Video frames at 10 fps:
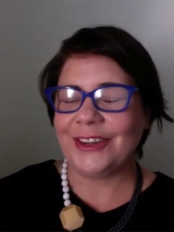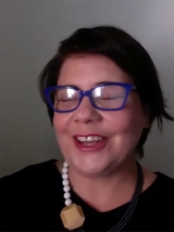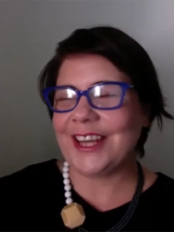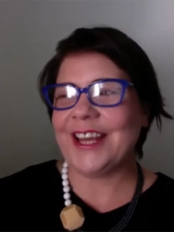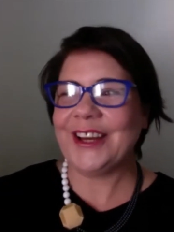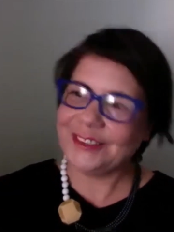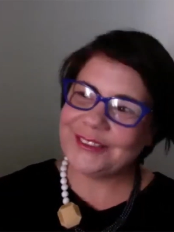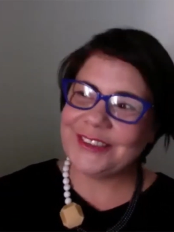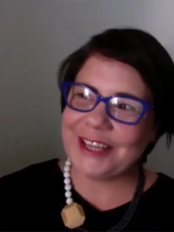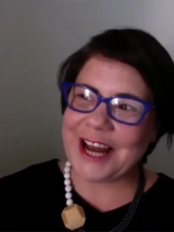looking at,
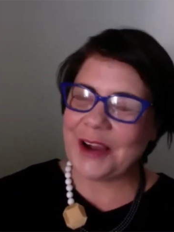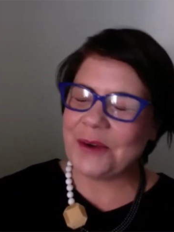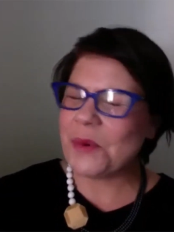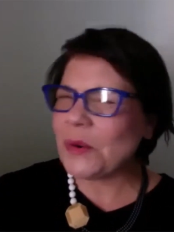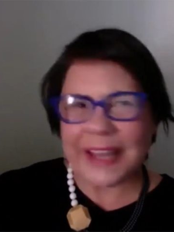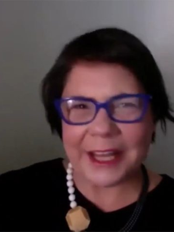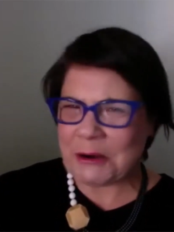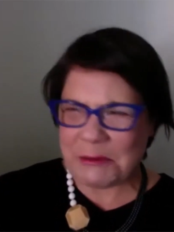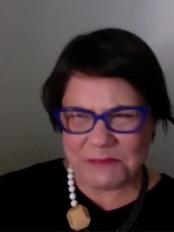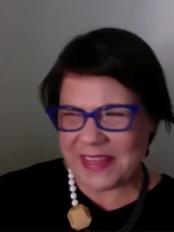well, it
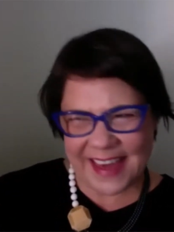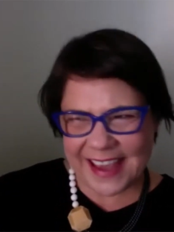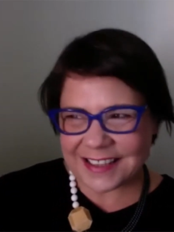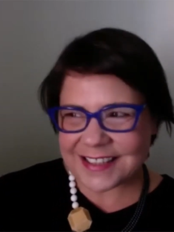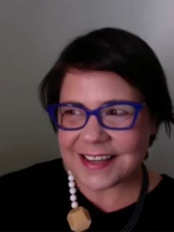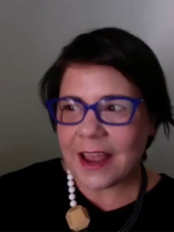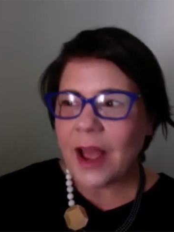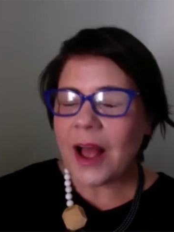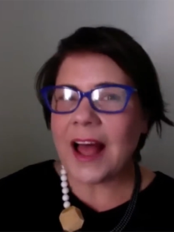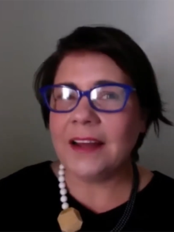could be this.
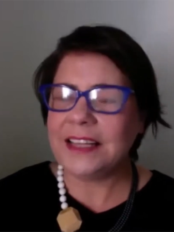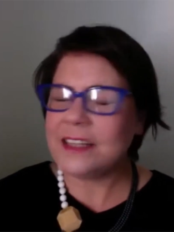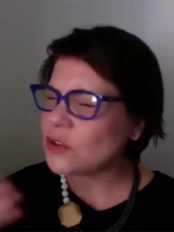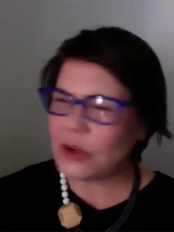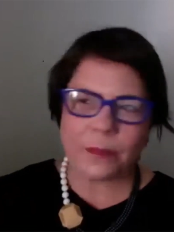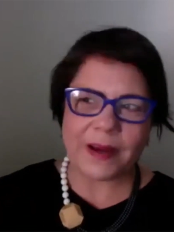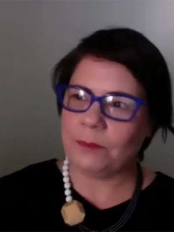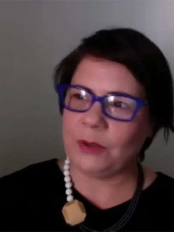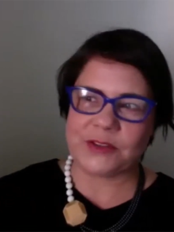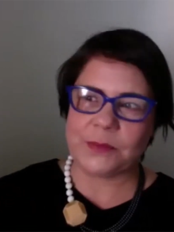And it's all
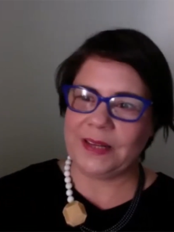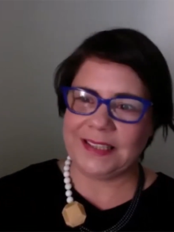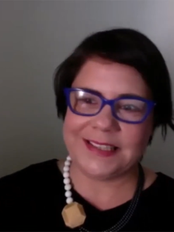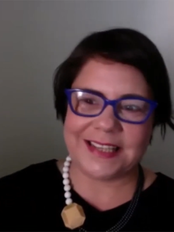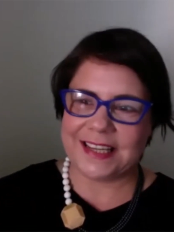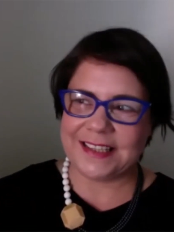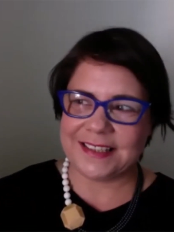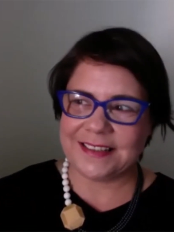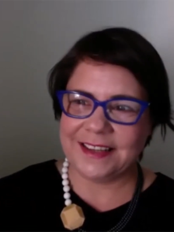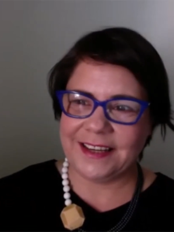about
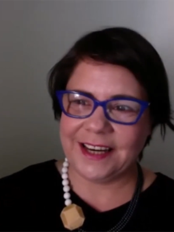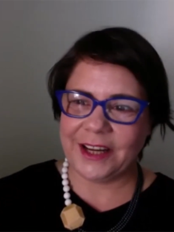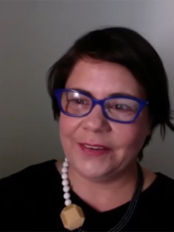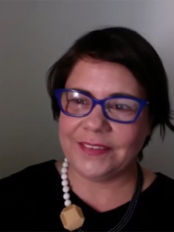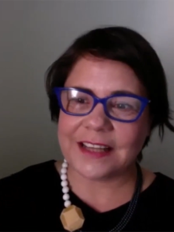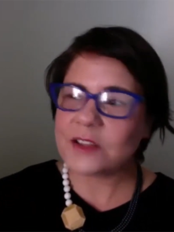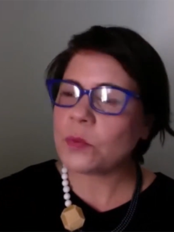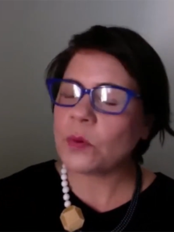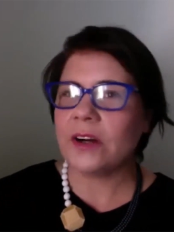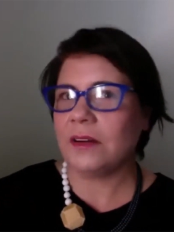possibilities.
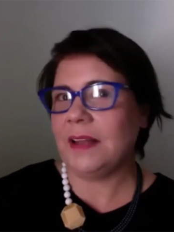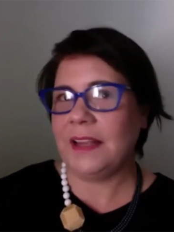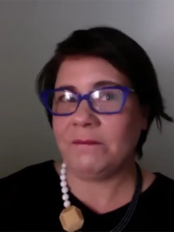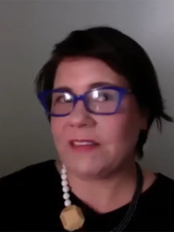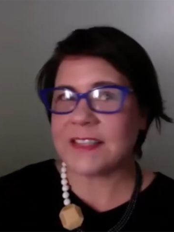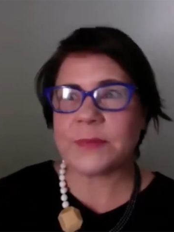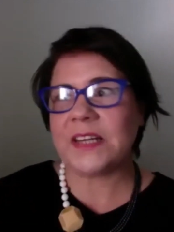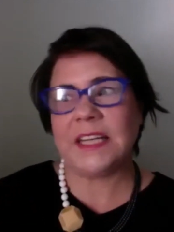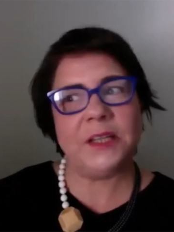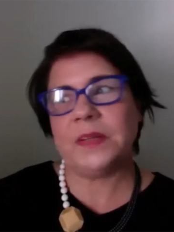That's what
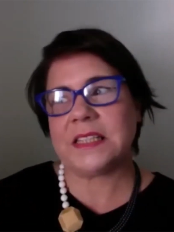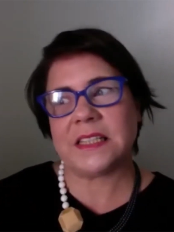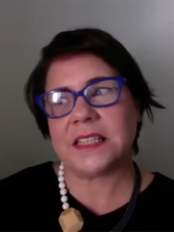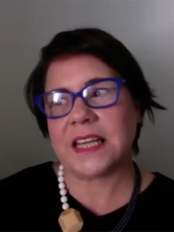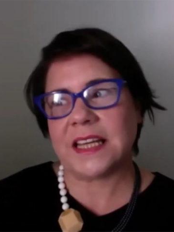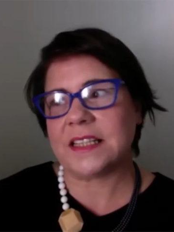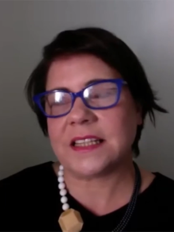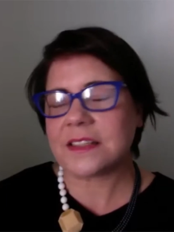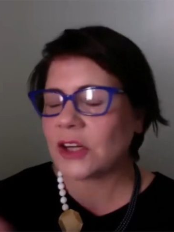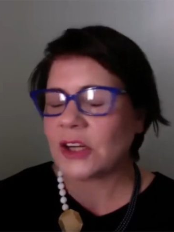investment in your business is.
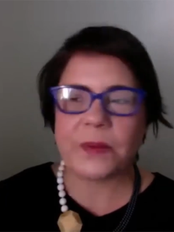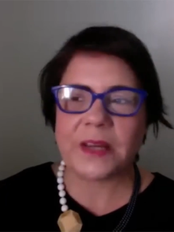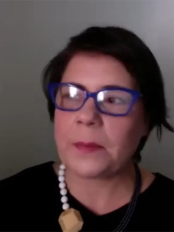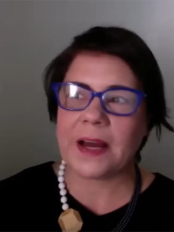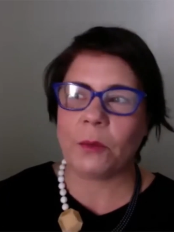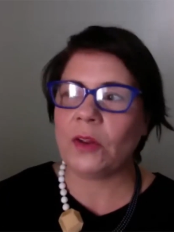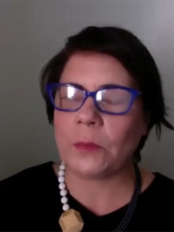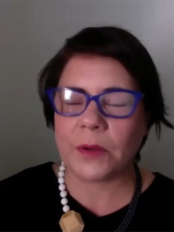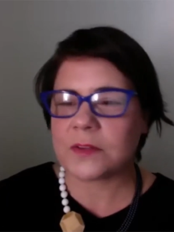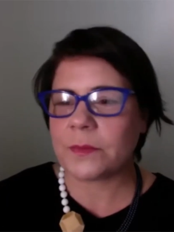It's got to be about what
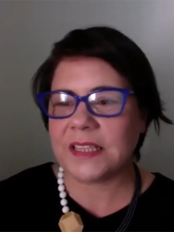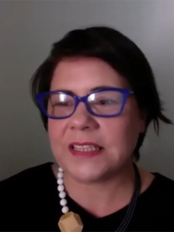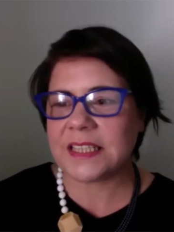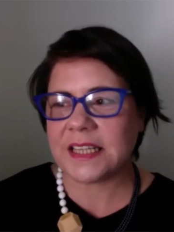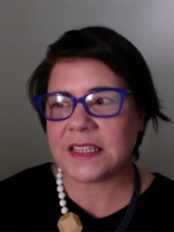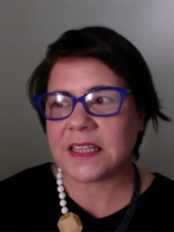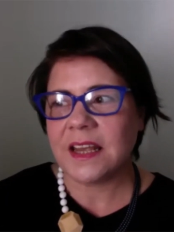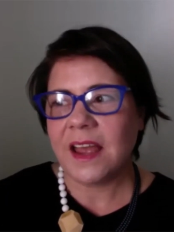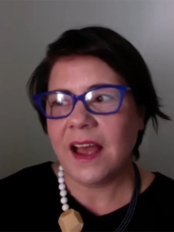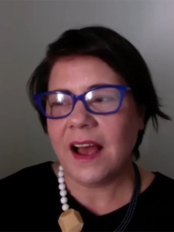the possibilities